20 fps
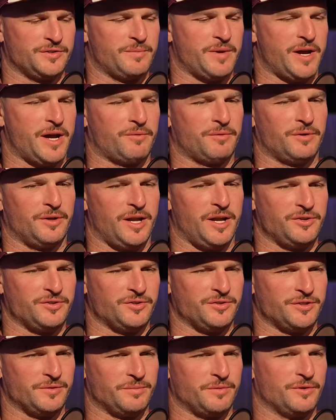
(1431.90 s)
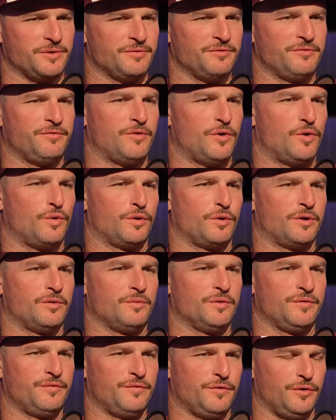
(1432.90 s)
a bad relationship going forward.
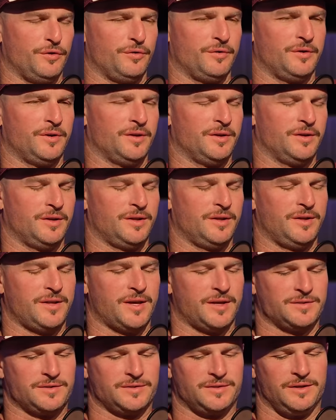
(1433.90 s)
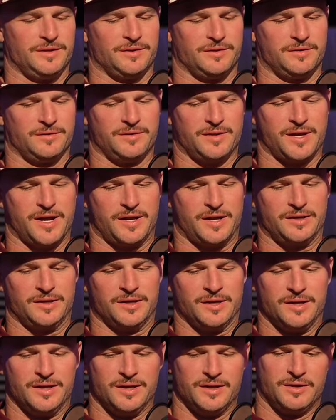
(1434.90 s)
That's right. Food, and that's you know
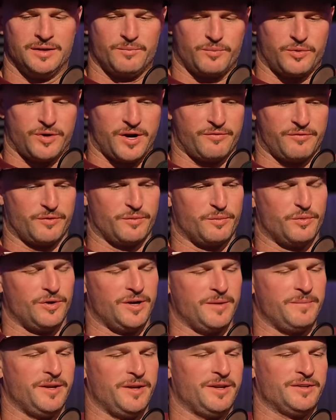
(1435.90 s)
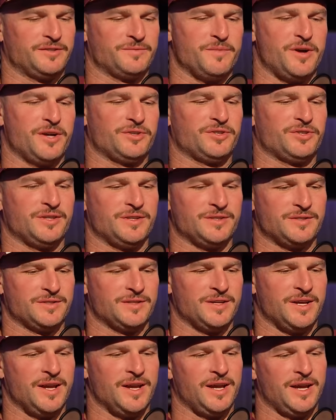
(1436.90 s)
not preferable. I mean, as much
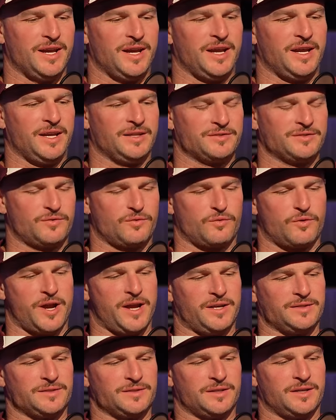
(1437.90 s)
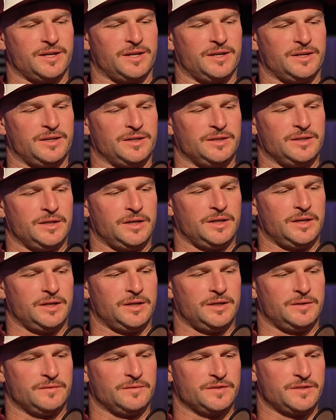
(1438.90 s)
as it's great to kind of
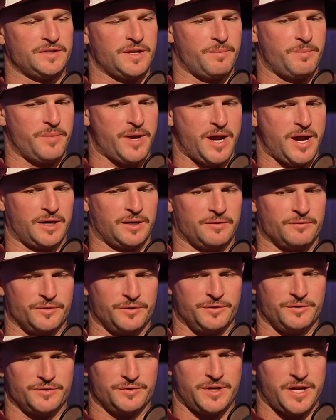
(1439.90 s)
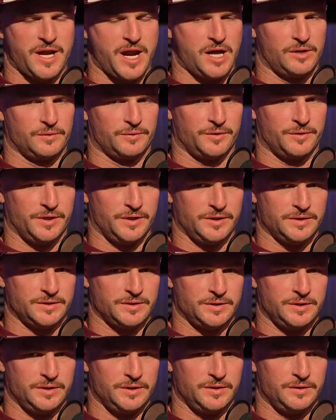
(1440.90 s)
uh, step back and reduce
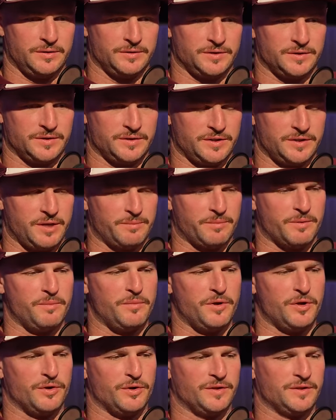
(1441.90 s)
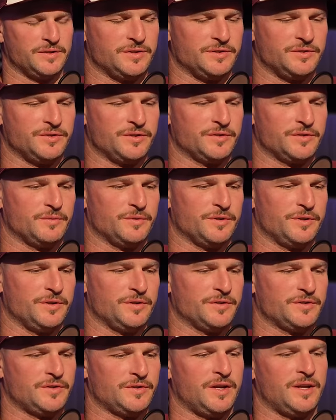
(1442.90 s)
calories, you know, to skip a meal. is just one of
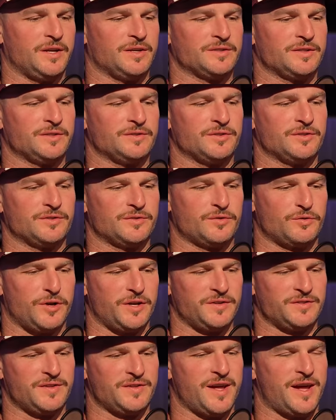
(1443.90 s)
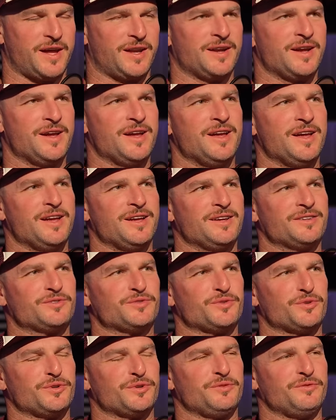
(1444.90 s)
those things that just creates that
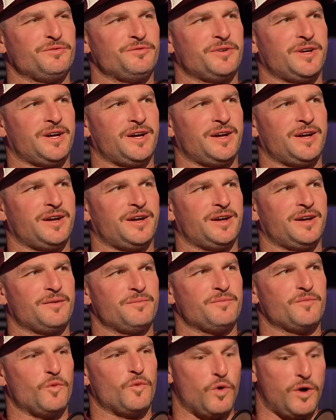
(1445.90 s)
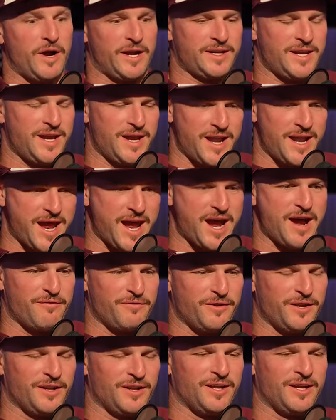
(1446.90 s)
sort of, uh, um, well, I can't
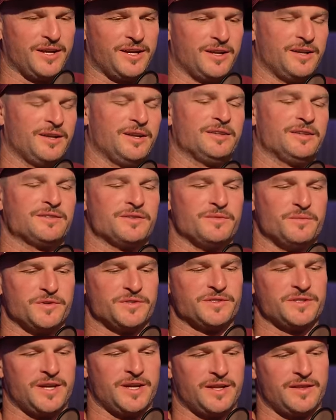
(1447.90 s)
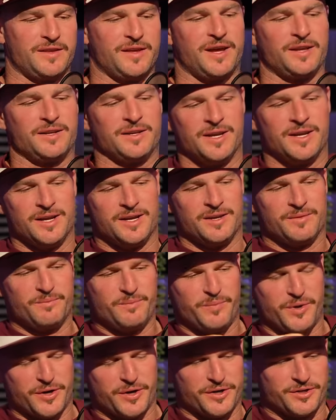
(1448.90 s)
have it. Like, and it's almost like that,
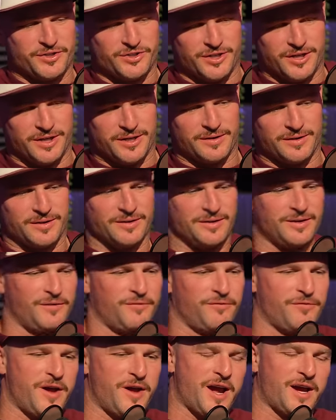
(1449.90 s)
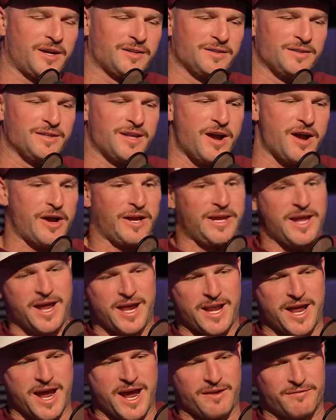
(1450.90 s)
punishing effect and now I
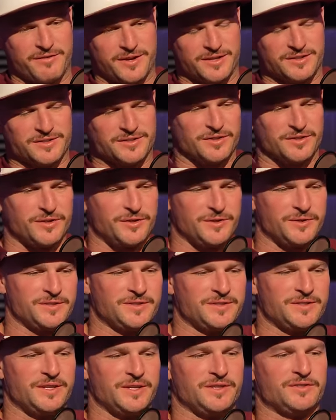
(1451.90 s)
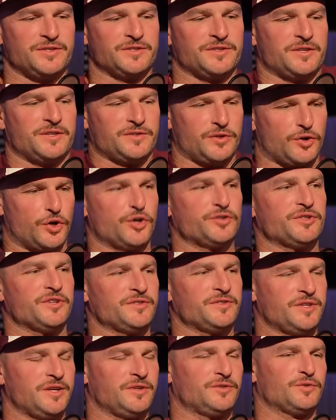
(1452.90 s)
can't have it. So it's it's just this
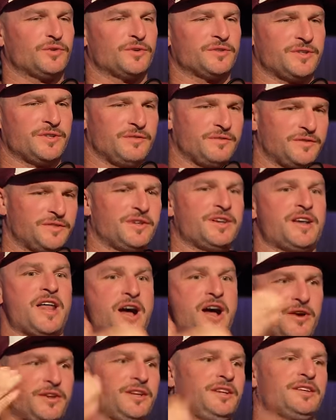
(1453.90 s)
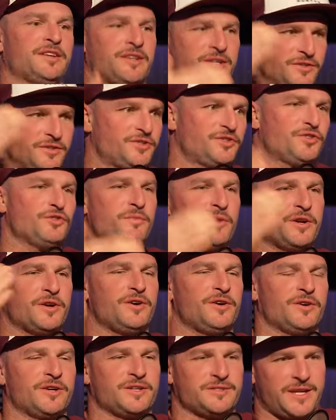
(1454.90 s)
urgency towards all of a sudden now I need to consume it
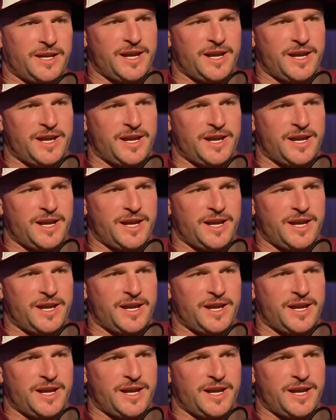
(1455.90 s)
all because I